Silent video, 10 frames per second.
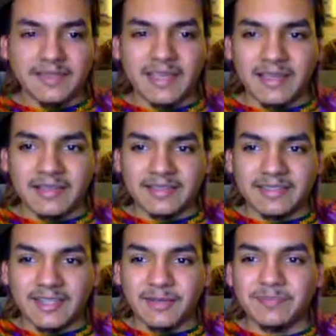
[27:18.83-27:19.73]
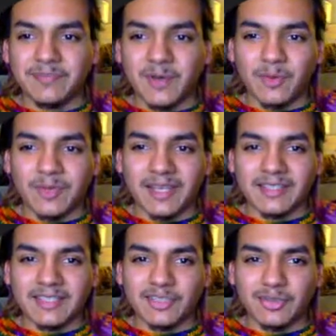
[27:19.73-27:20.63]
yeah, so I hope you
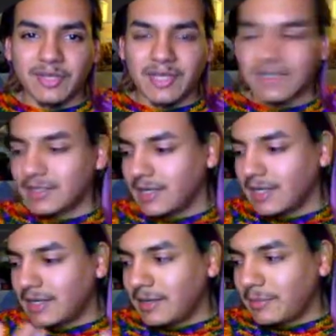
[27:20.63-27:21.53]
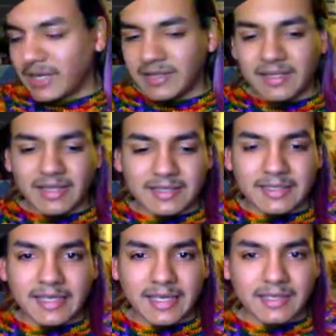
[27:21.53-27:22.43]
guys enjoy that. But I think
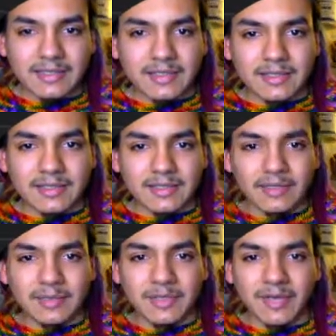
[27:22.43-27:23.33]
that's it. Let me